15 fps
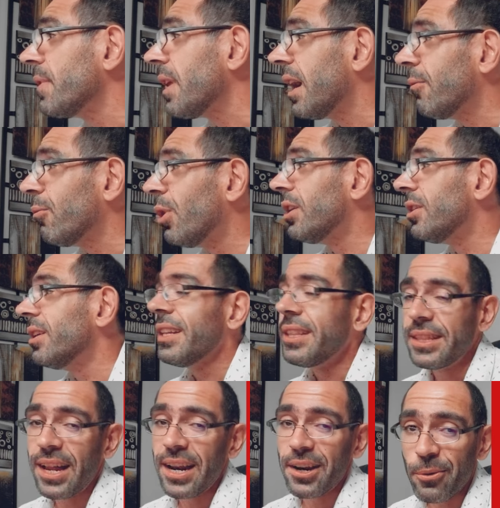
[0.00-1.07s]
not
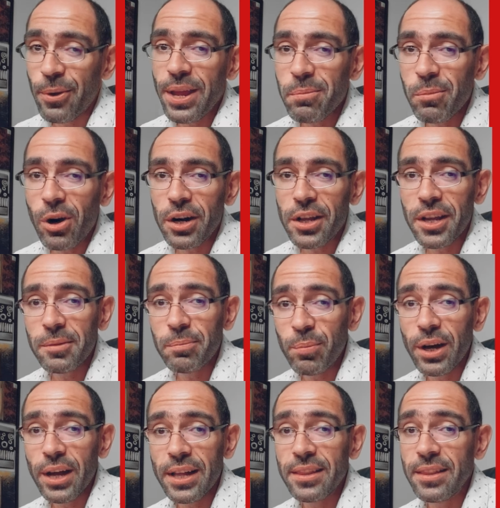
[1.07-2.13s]
a great market,
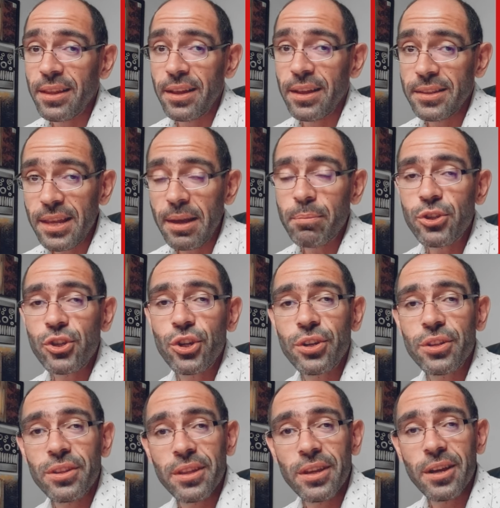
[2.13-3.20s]
but the
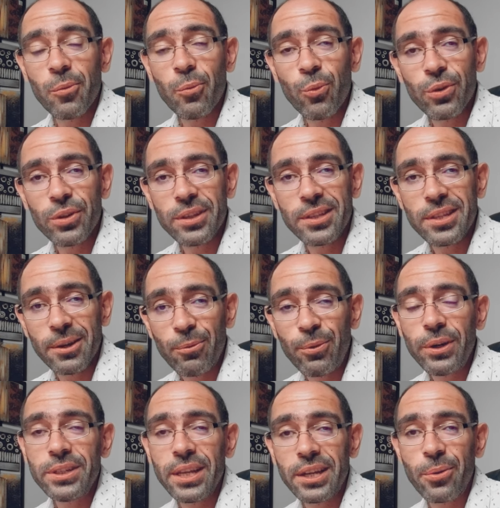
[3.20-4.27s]
temperature, it's a really